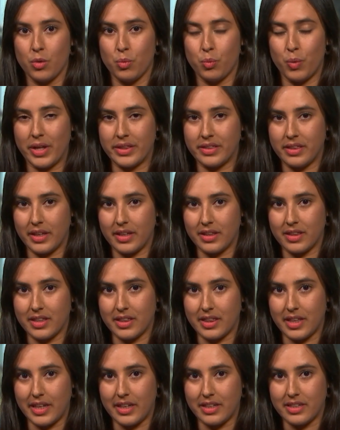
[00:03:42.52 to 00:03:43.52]
One thing
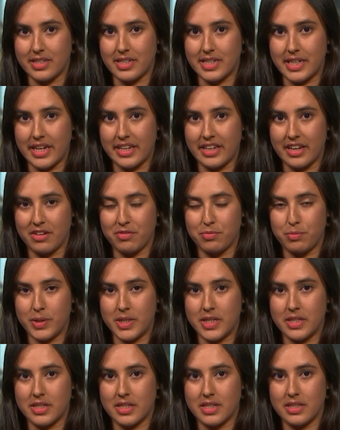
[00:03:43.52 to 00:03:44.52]
that the state
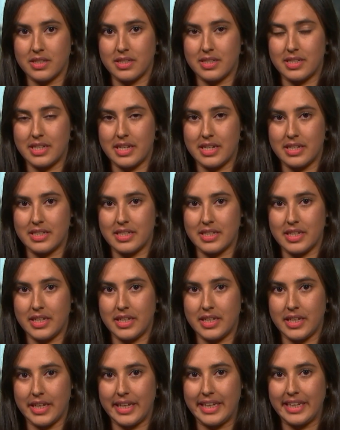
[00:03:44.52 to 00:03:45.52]
government says
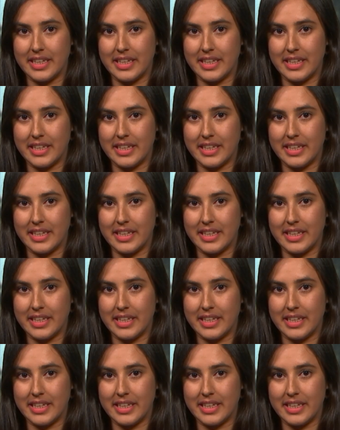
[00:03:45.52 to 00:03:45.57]
it